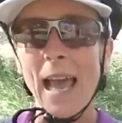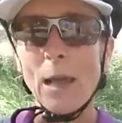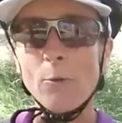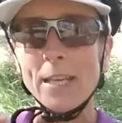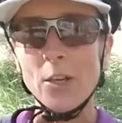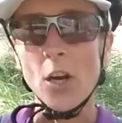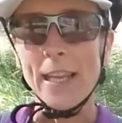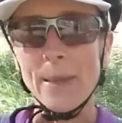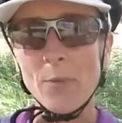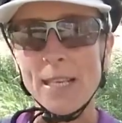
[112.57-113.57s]
And when you're not
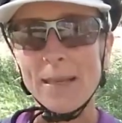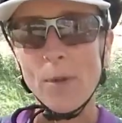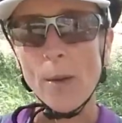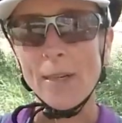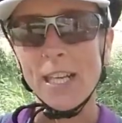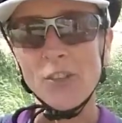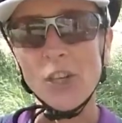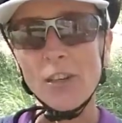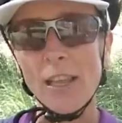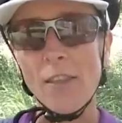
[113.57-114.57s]
in the present moment, it
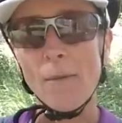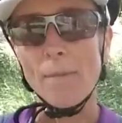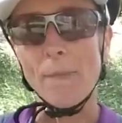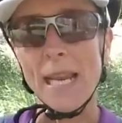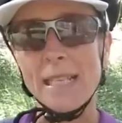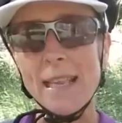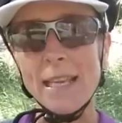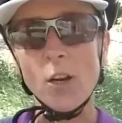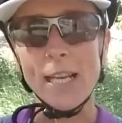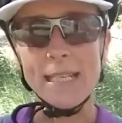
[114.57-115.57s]
generally means that
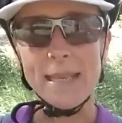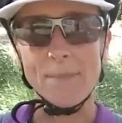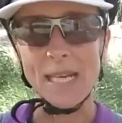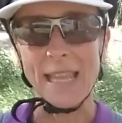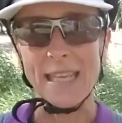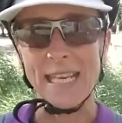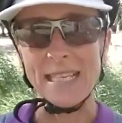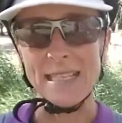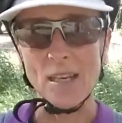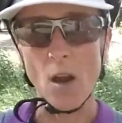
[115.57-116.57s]
you're not accepting
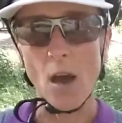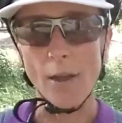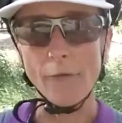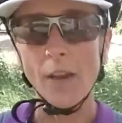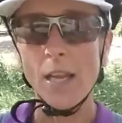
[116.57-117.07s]
things in your life.